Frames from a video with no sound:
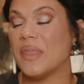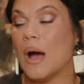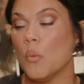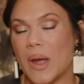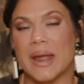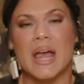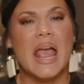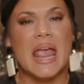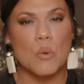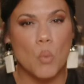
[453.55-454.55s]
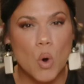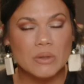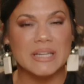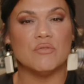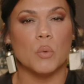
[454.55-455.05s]
That way, it won't
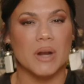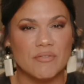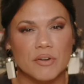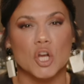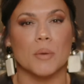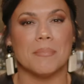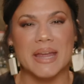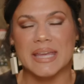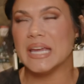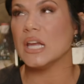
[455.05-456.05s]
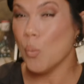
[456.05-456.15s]
leave whatever you're making